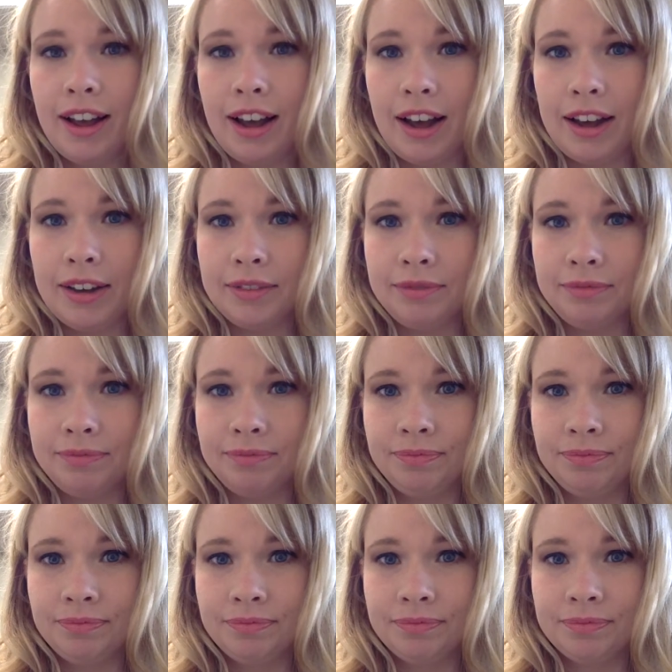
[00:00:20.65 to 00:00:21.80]

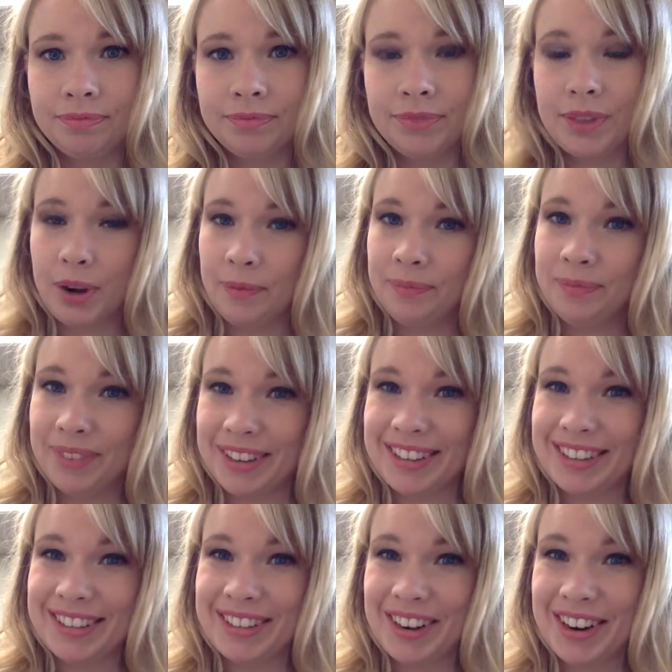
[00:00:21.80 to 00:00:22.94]
So let's
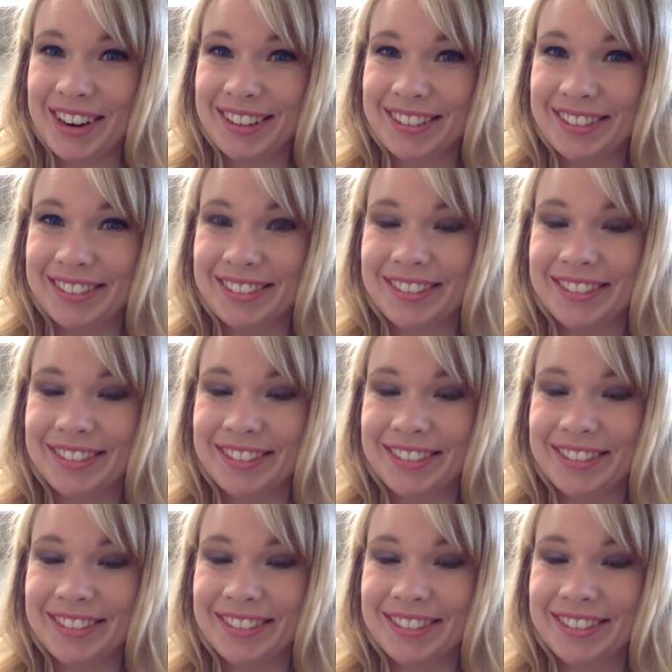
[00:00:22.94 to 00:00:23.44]
get started.